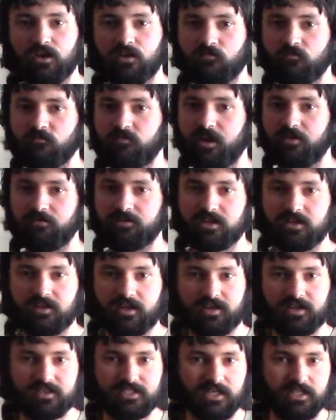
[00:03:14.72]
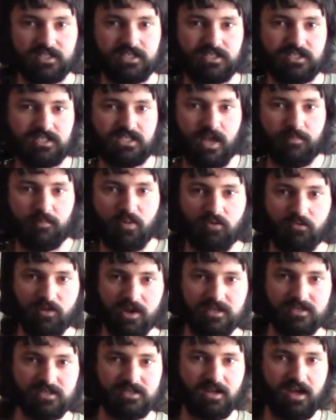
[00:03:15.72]
very, like I said,
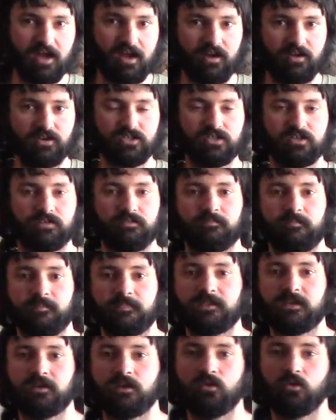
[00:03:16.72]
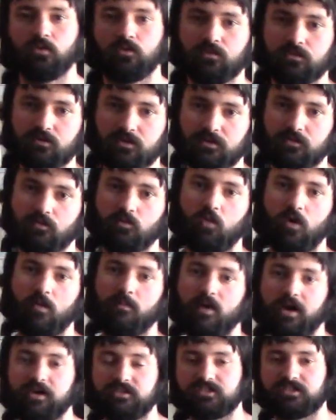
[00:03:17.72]
separated action, what
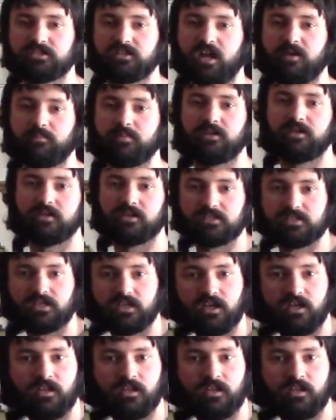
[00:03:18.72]
might just happen is